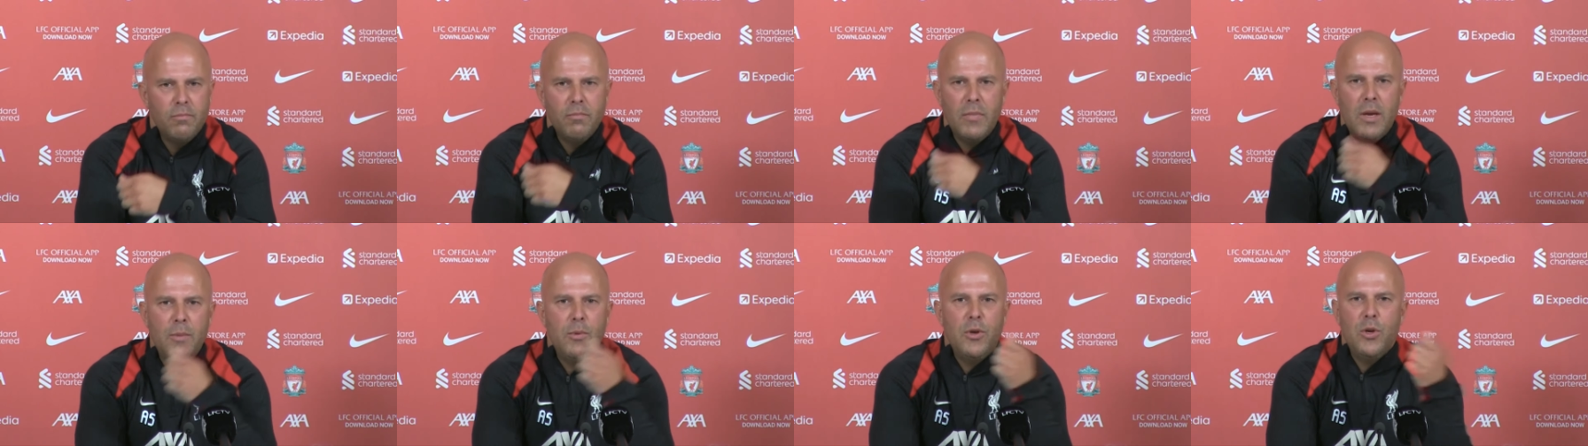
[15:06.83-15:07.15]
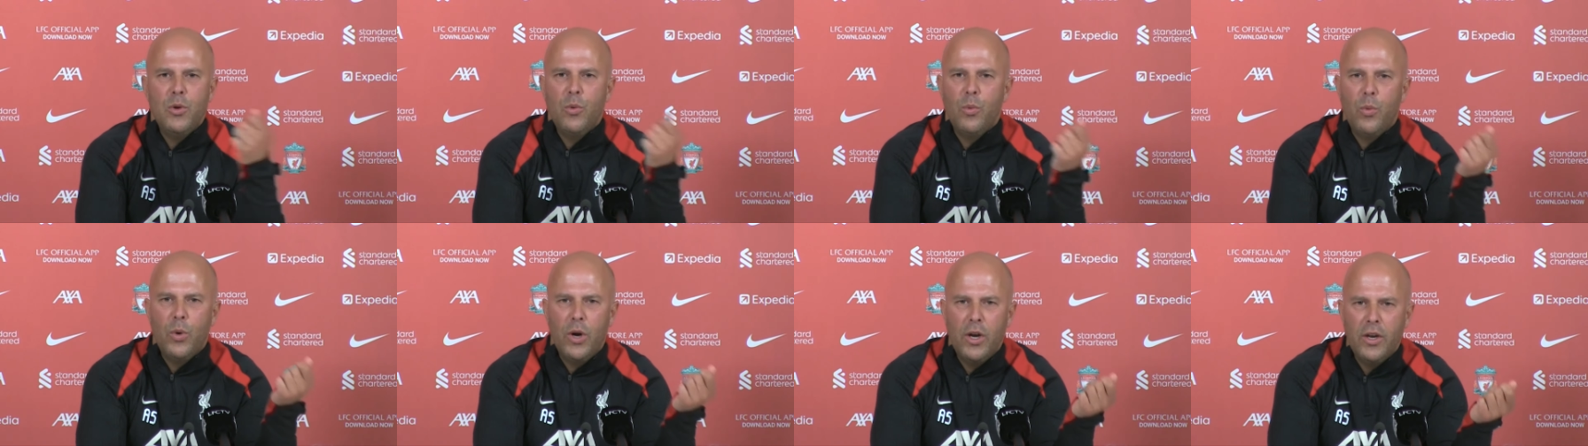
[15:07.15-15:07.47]
maybe
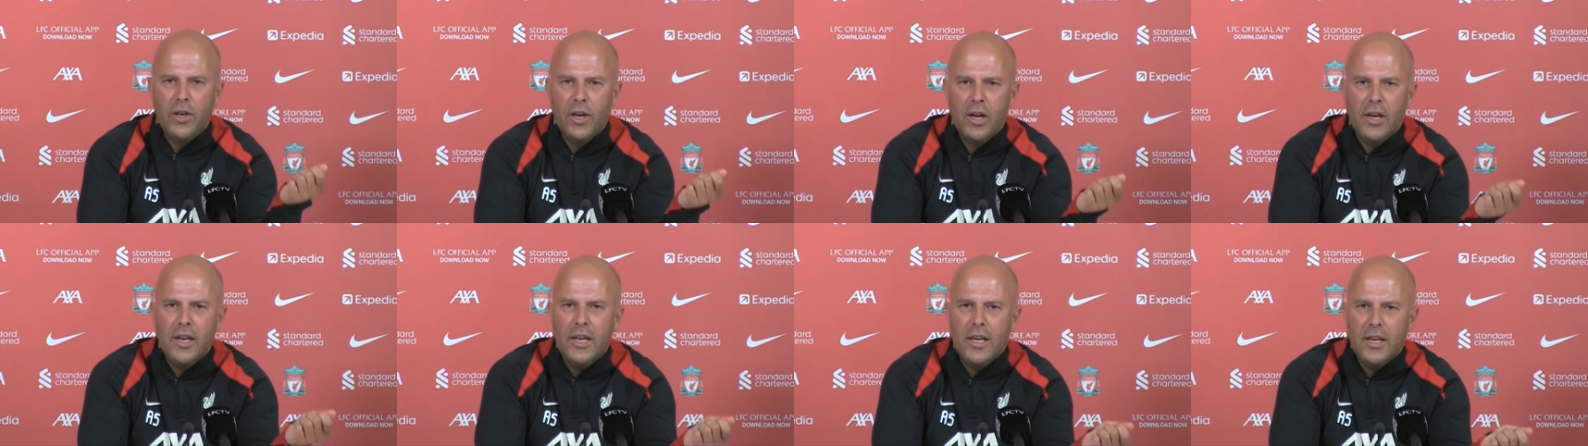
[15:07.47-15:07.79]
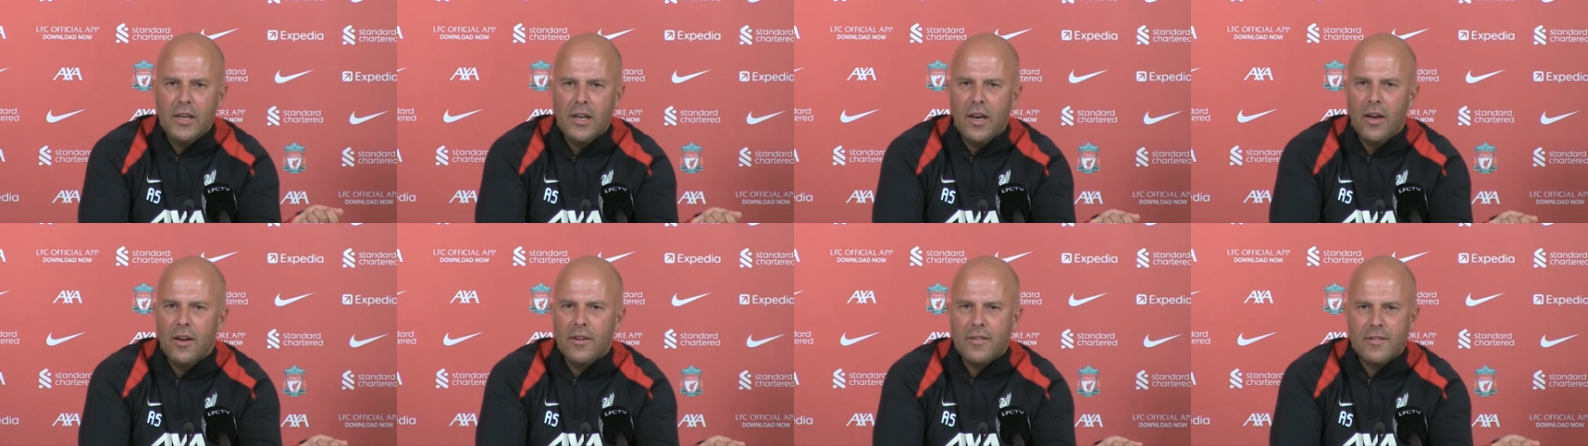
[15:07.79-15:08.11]
you won the
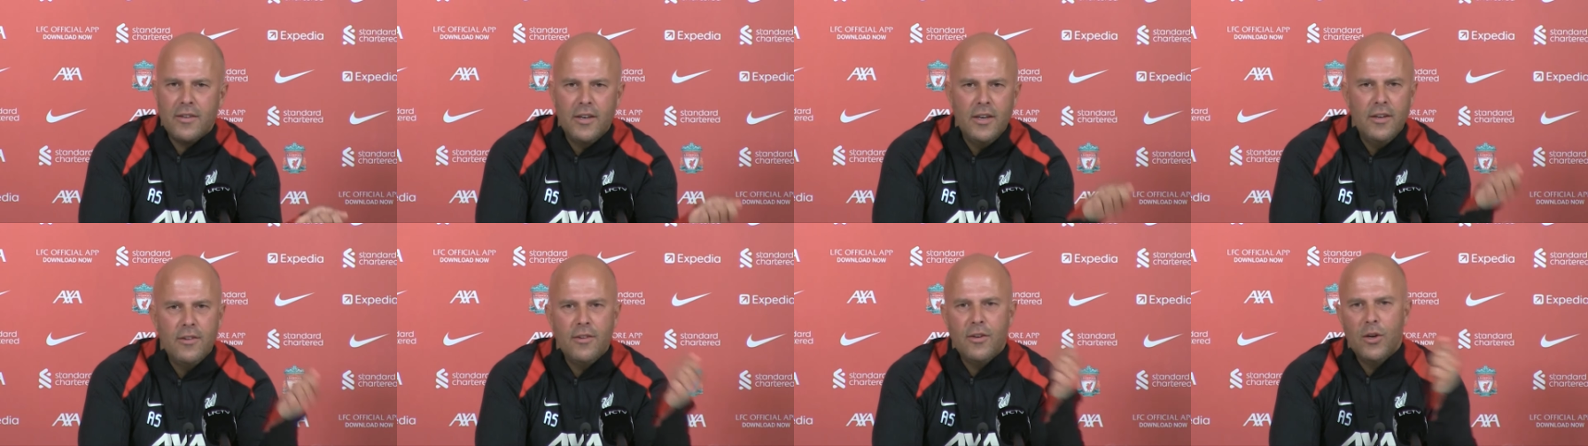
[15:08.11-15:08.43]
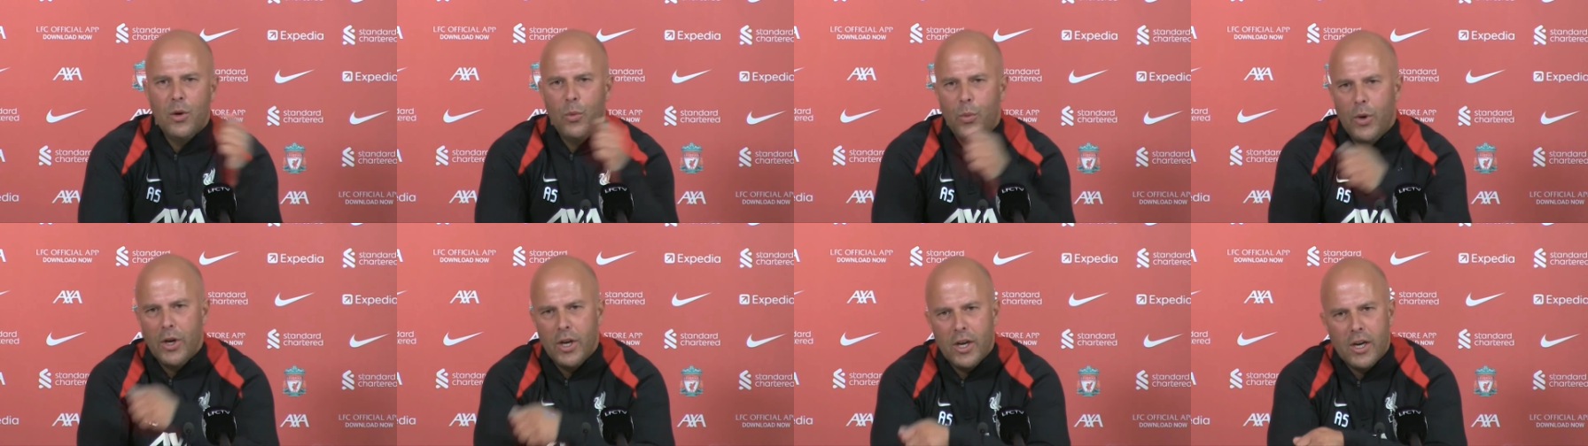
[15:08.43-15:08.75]
league last season
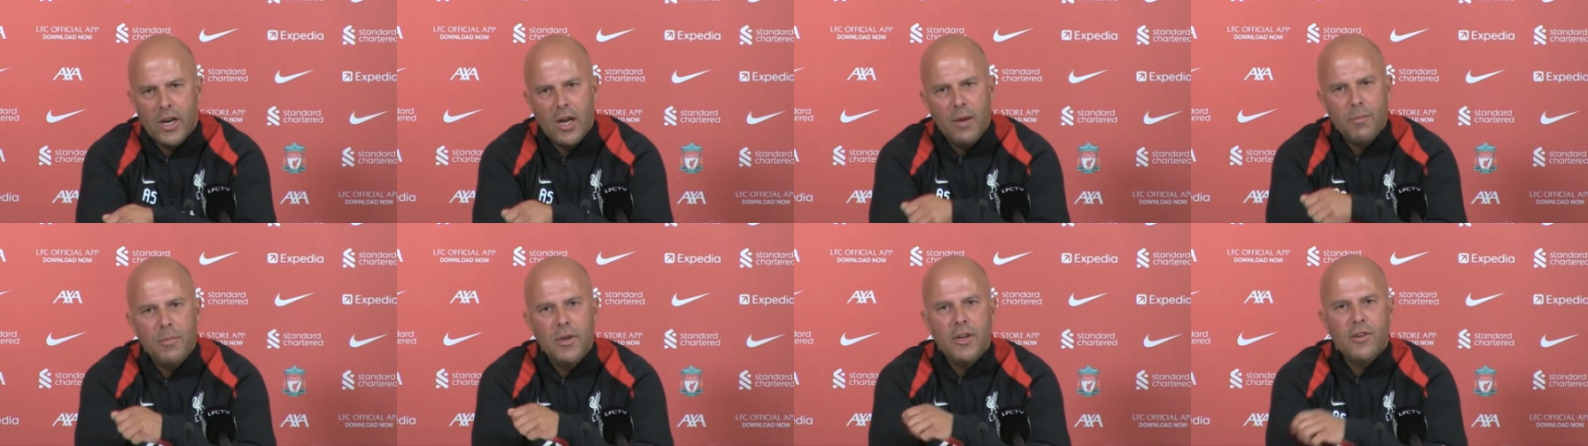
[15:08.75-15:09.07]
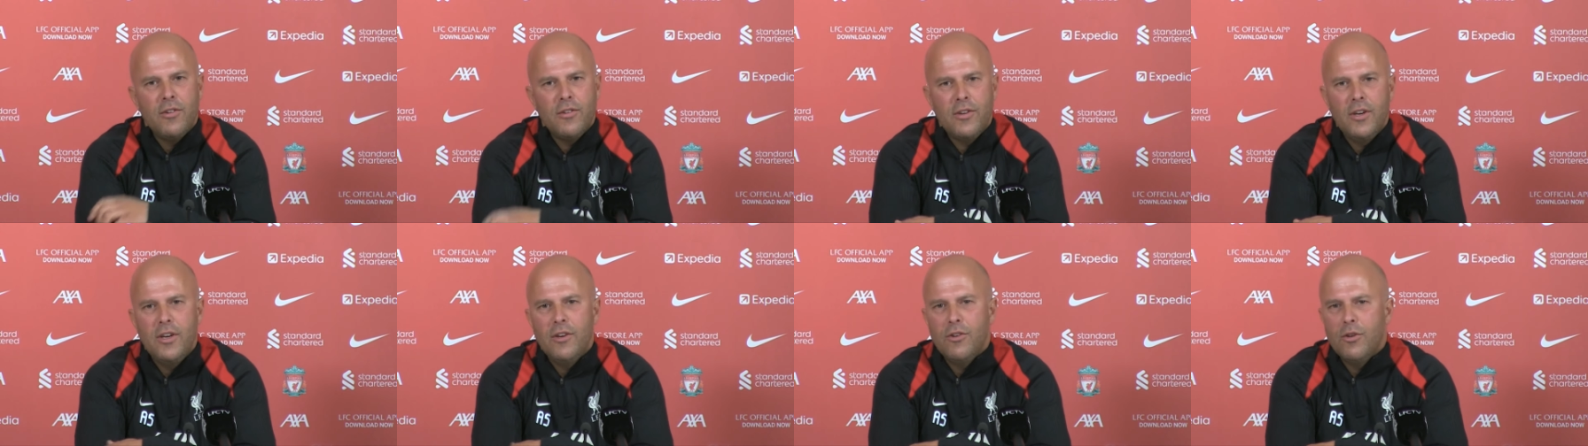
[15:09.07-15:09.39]
or won the cup
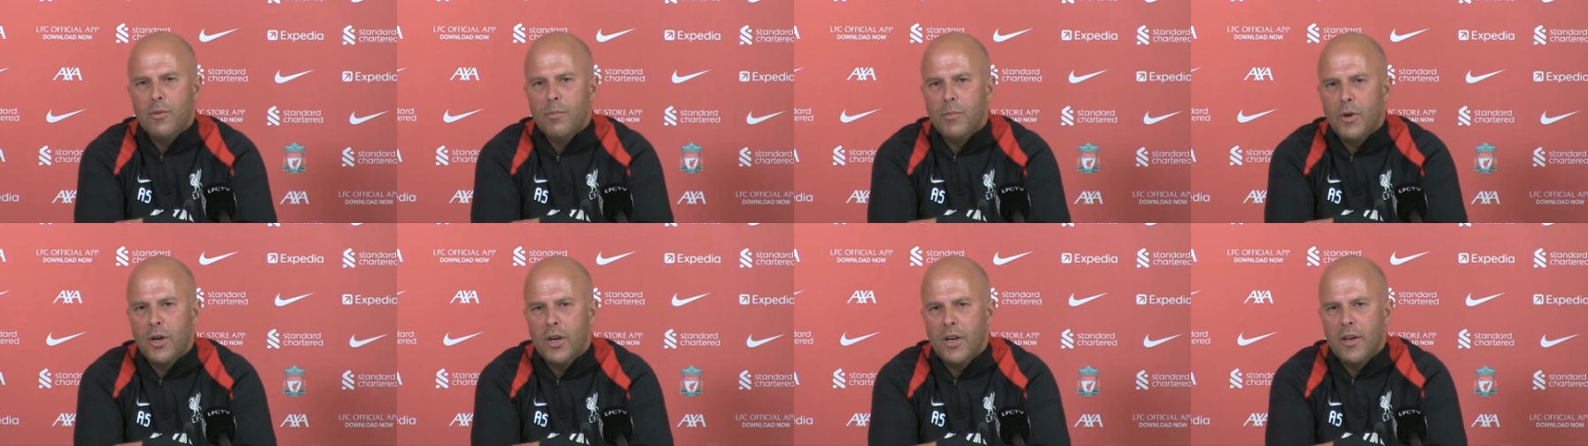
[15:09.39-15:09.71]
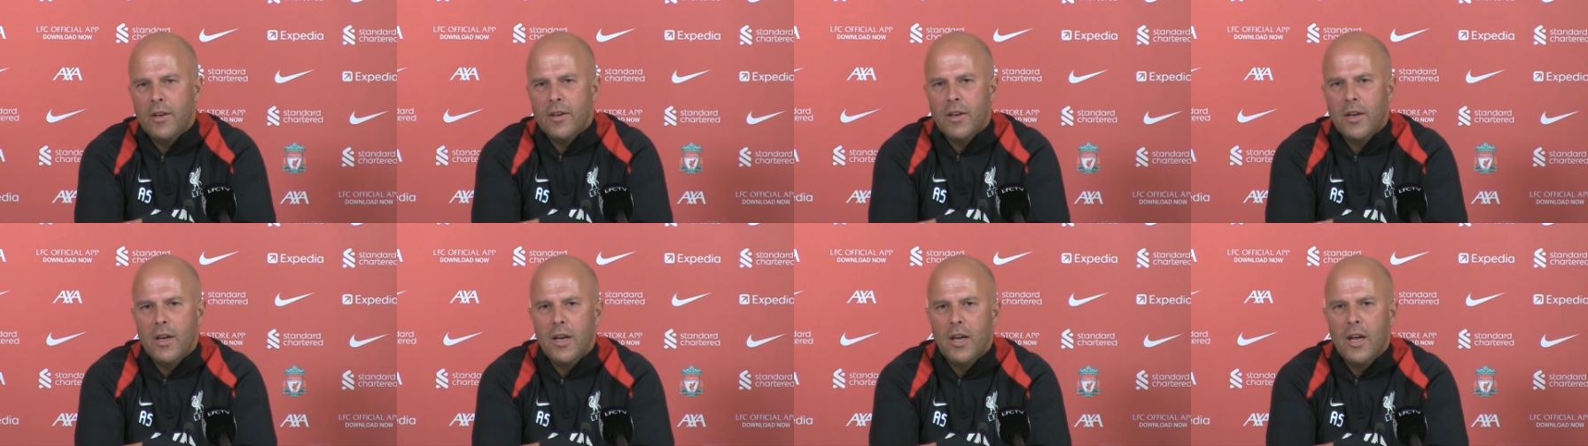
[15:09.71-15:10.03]
this season, but it